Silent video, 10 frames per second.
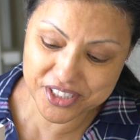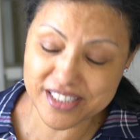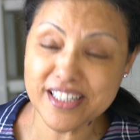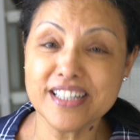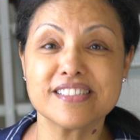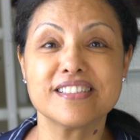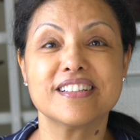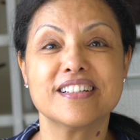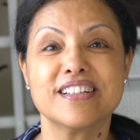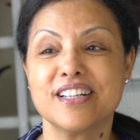See that?
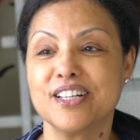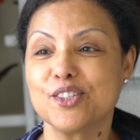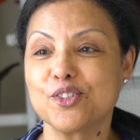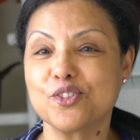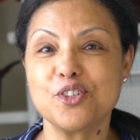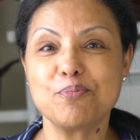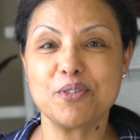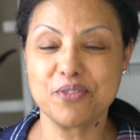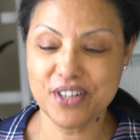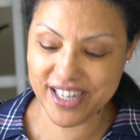
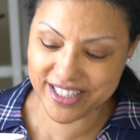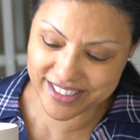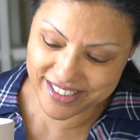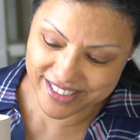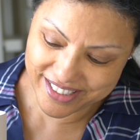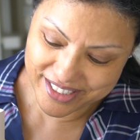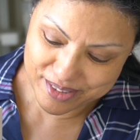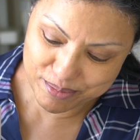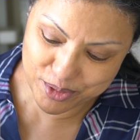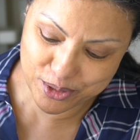Super fine,
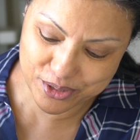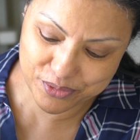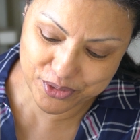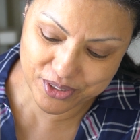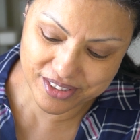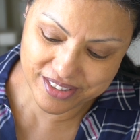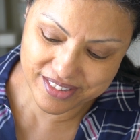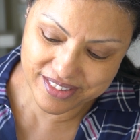beautiful.